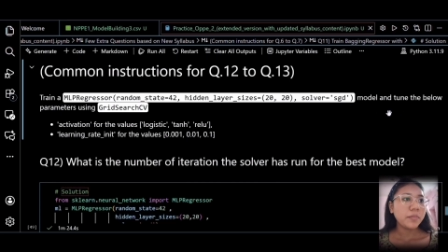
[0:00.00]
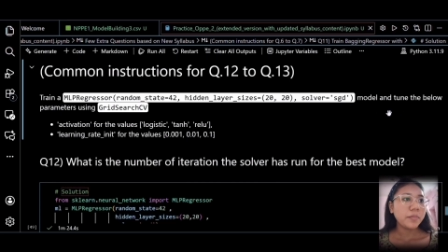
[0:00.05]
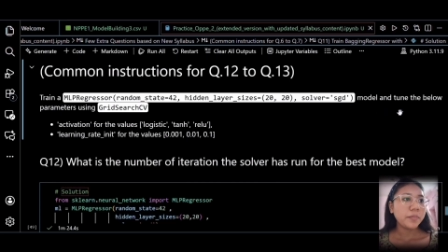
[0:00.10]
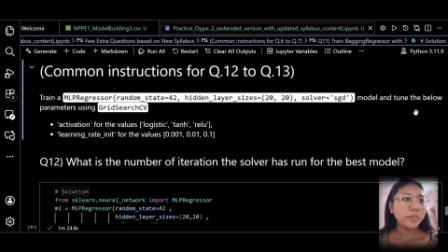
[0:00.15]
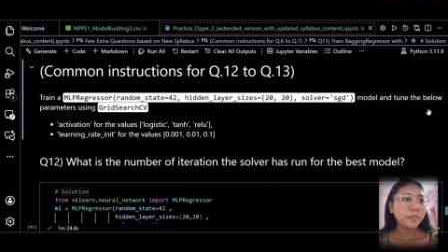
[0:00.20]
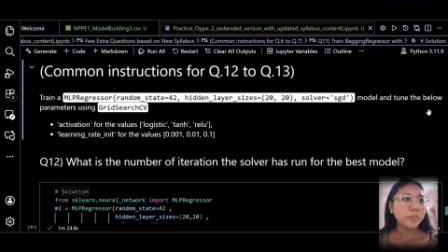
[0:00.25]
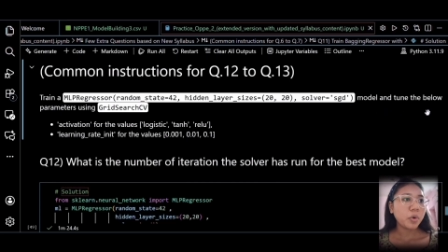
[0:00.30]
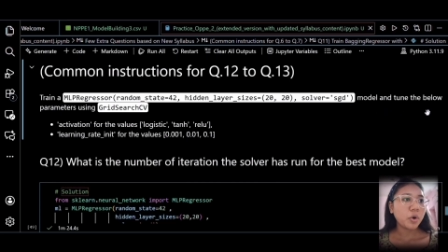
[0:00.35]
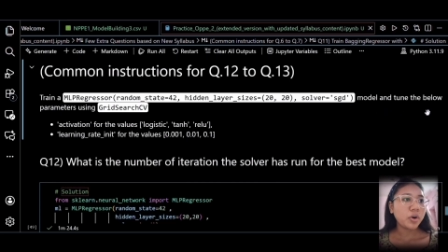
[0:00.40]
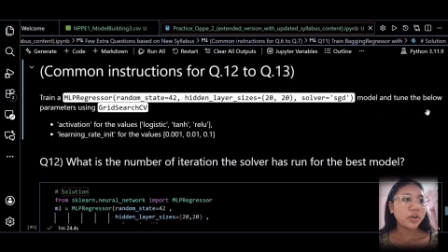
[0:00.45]

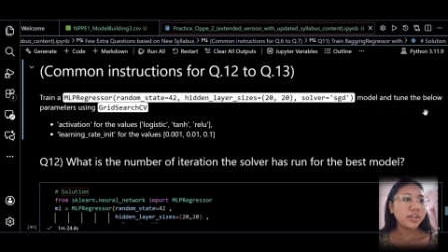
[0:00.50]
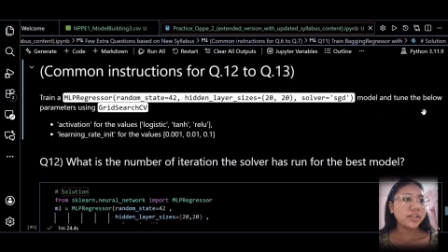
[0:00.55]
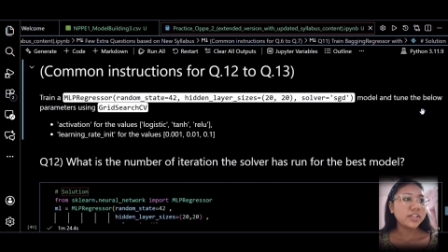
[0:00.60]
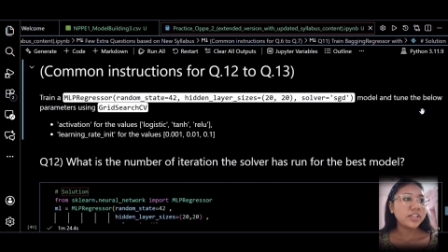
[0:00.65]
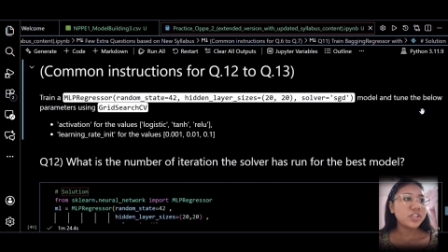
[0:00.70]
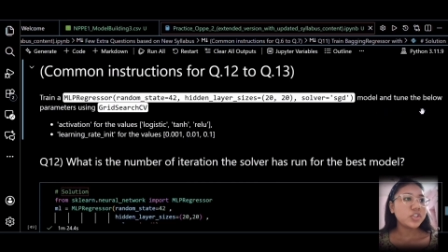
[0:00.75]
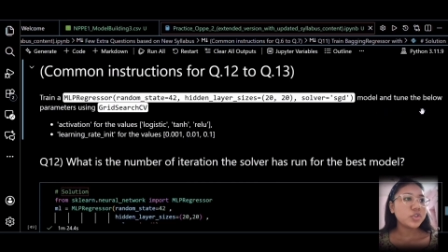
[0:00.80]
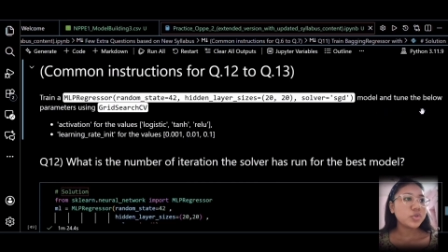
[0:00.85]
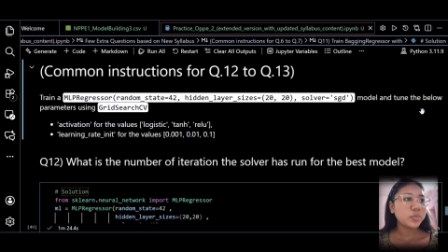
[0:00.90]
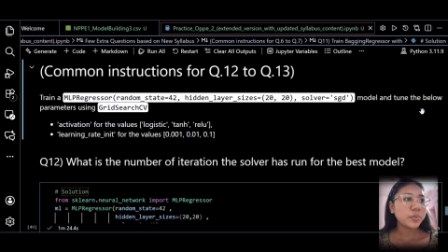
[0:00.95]

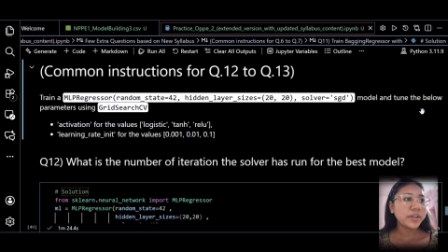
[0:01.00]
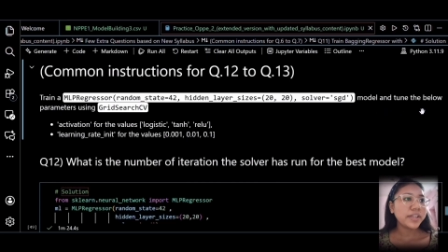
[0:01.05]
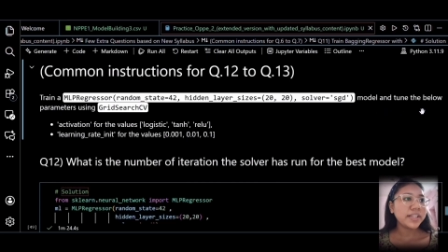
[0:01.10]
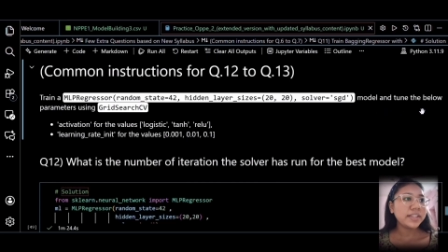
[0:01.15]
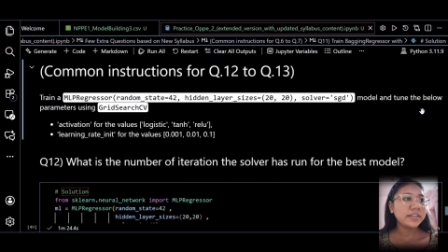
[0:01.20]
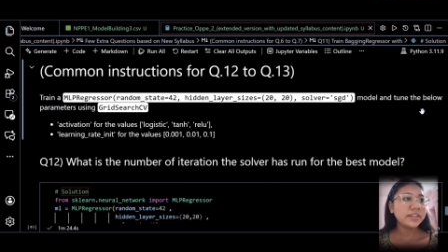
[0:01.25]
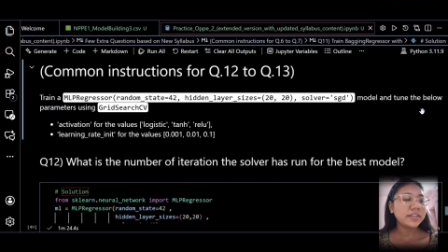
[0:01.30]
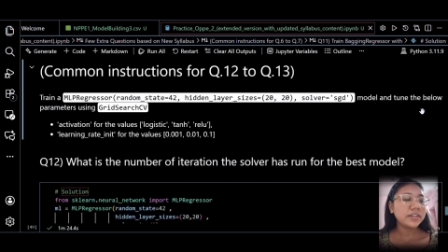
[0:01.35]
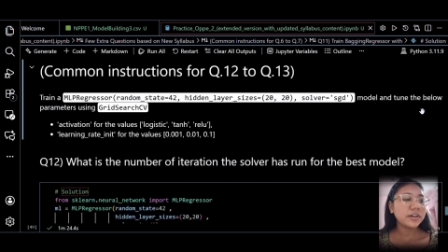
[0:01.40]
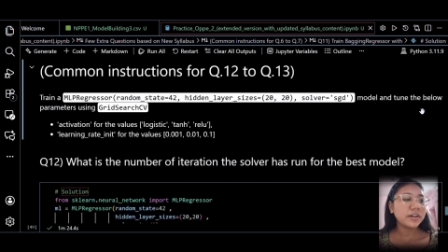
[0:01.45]
model.
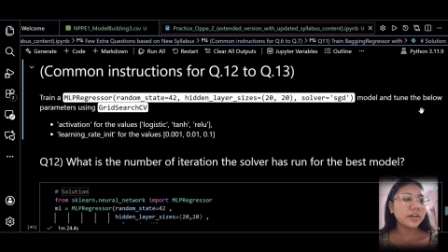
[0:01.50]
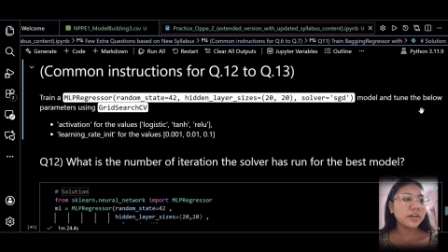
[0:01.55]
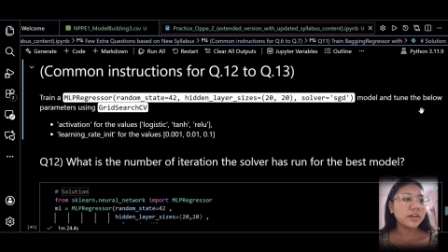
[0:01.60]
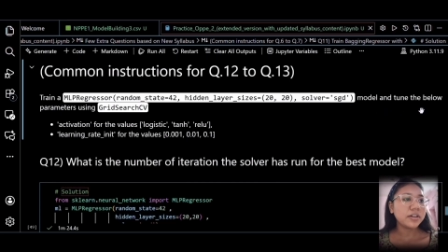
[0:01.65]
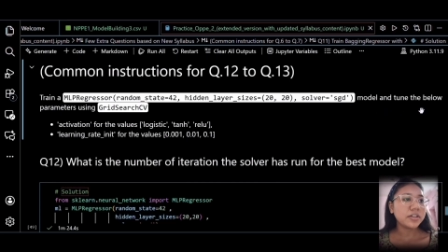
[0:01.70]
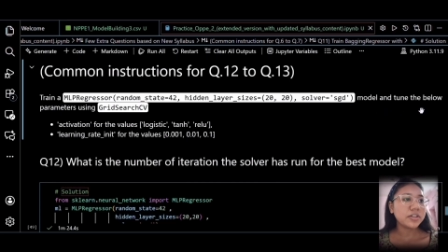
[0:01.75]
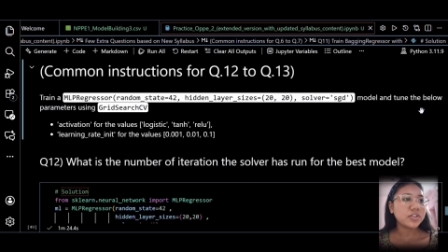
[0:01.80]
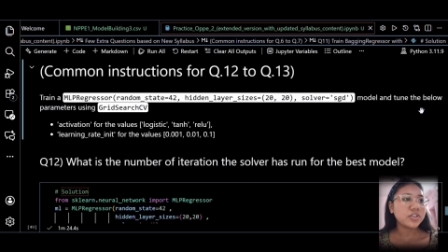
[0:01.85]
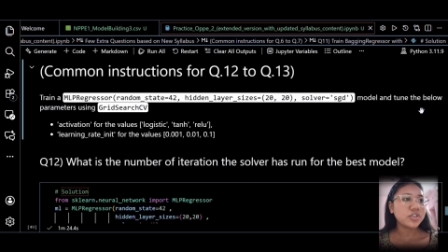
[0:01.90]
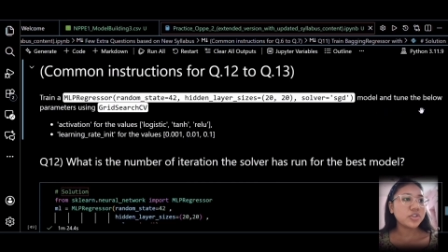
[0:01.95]
Tune
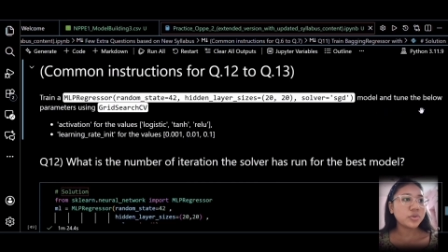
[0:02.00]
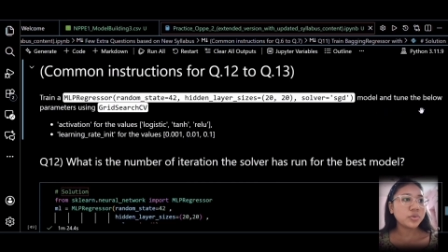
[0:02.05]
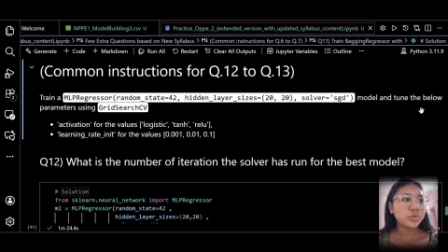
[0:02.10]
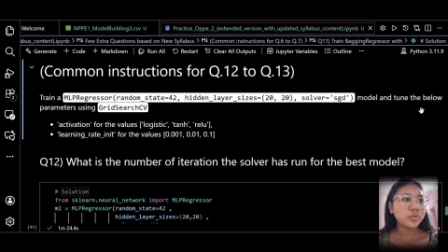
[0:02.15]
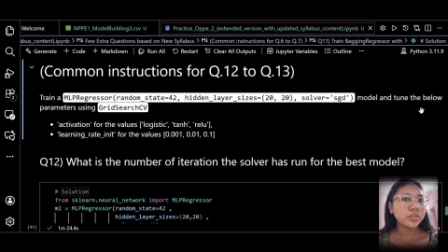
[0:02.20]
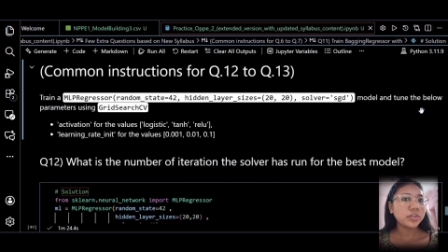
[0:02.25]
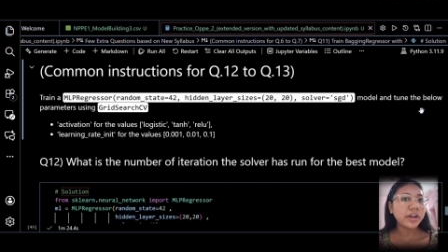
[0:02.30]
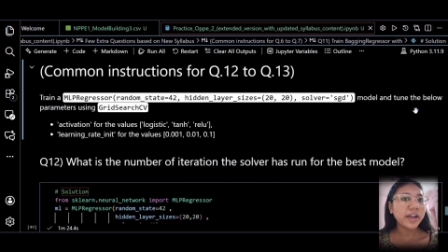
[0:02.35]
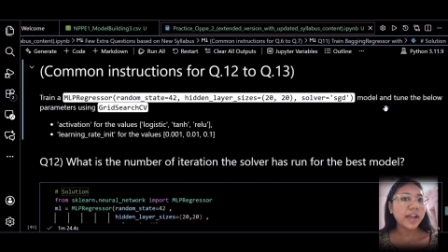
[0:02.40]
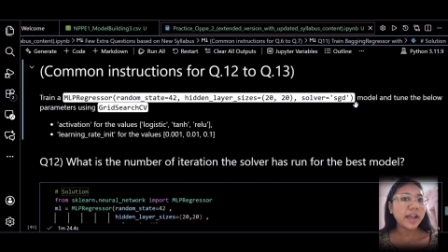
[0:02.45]

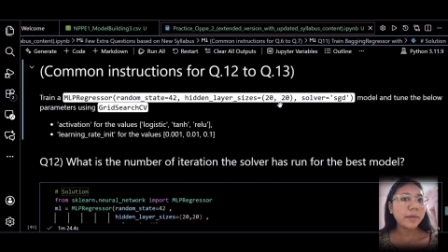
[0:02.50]
the